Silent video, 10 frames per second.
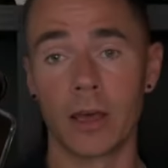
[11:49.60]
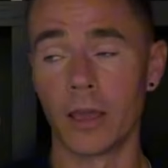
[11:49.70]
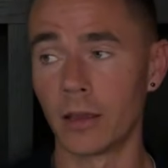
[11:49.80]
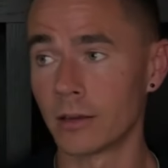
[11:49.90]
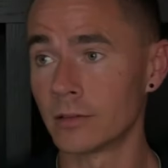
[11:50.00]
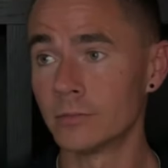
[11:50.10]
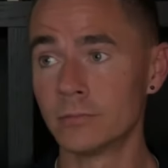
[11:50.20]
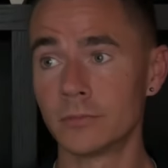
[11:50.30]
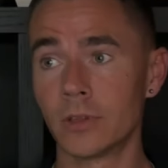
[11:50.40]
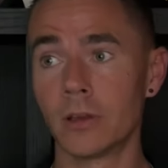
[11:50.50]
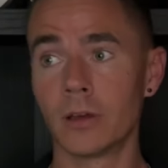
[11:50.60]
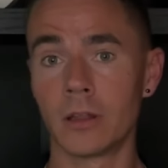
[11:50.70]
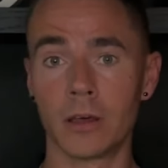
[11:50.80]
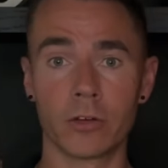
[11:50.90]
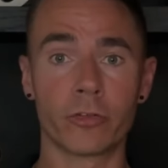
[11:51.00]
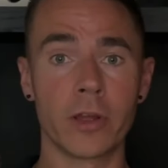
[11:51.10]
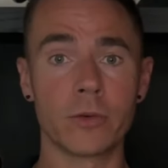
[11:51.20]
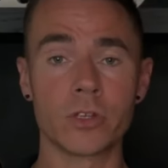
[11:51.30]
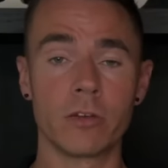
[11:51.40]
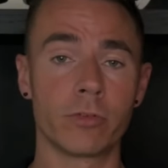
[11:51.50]
Like a lot of
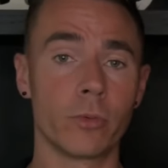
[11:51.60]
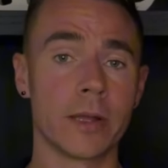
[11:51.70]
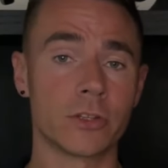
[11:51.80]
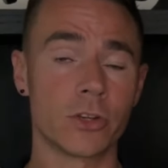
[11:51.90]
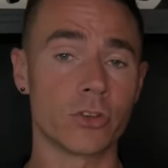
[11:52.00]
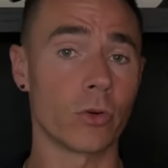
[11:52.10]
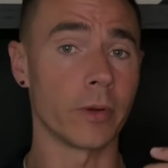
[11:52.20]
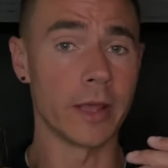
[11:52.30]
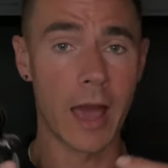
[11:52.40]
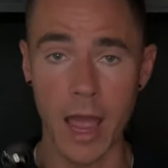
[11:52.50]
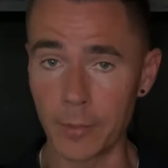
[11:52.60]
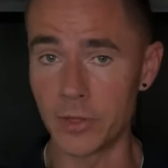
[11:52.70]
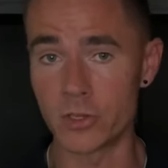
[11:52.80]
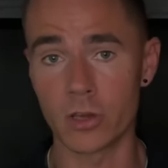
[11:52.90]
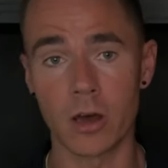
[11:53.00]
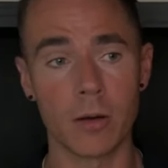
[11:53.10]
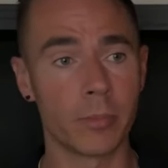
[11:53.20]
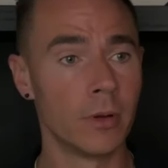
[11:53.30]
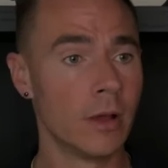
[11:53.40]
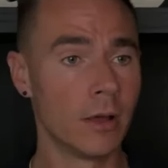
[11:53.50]
fragrance influencers already hyped this up,